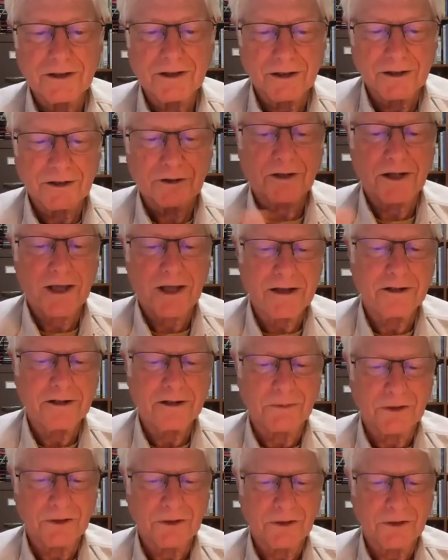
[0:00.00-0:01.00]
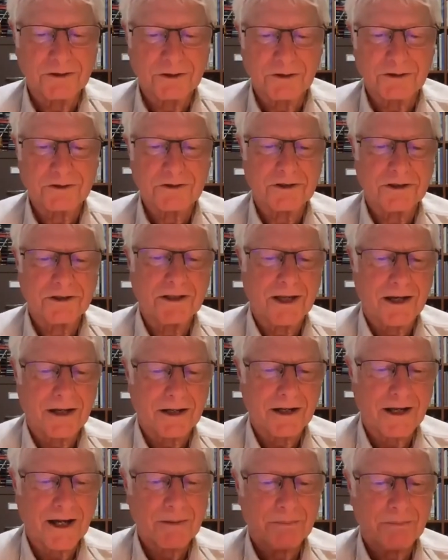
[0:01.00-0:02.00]
entertaining because you can see that
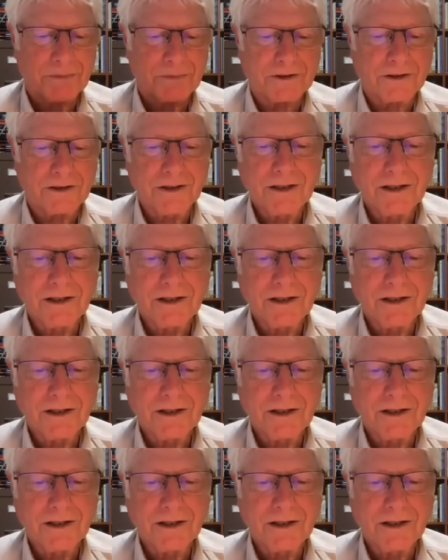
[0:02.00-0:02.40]
happen.